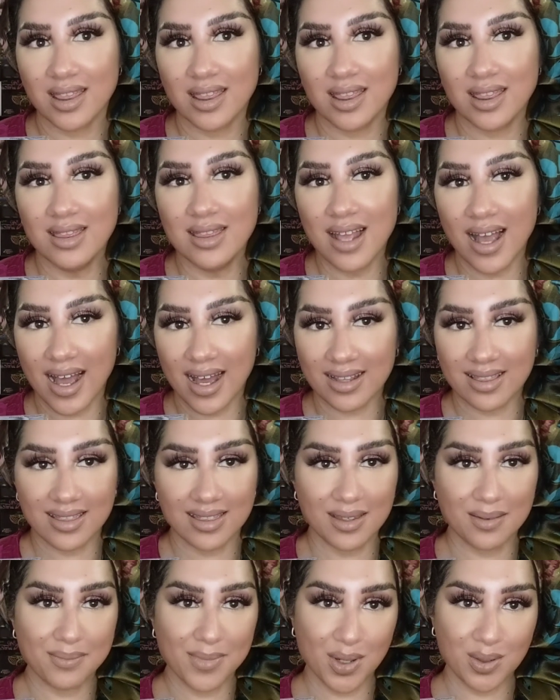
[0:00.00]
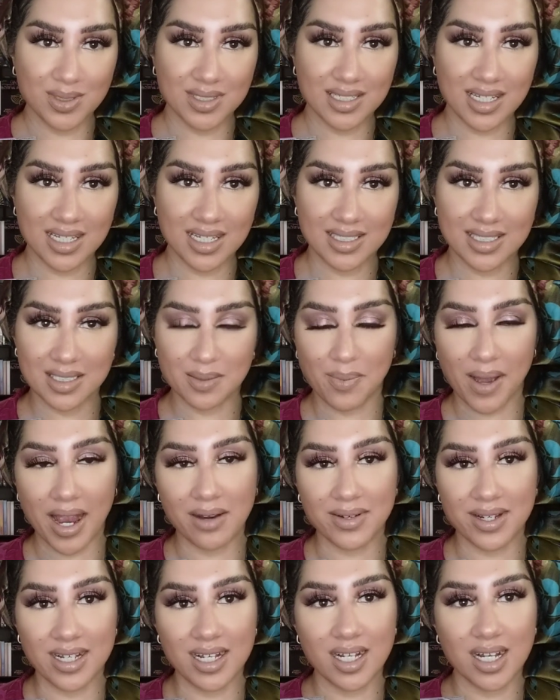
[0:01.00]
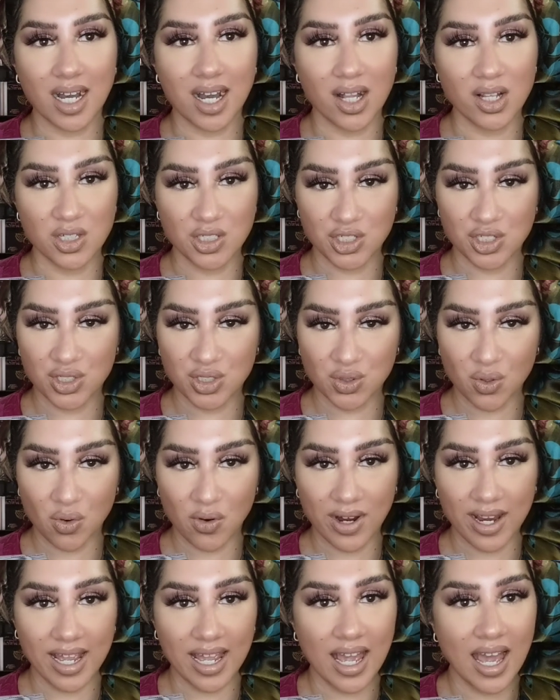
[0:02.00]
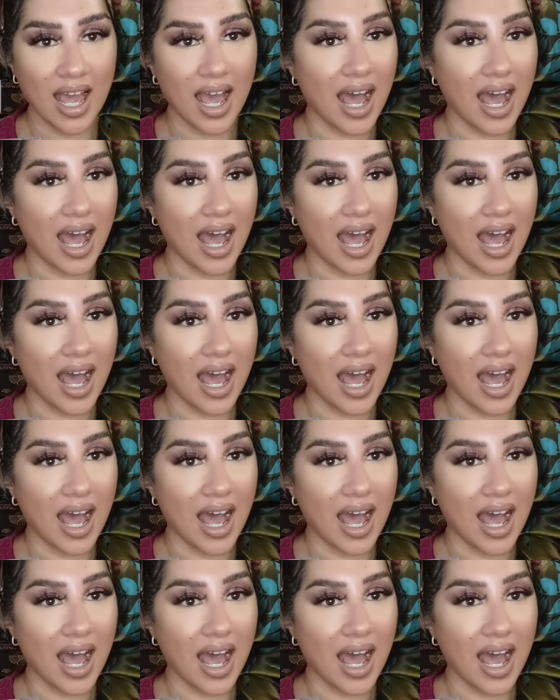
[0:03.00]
not the most inspiring color story.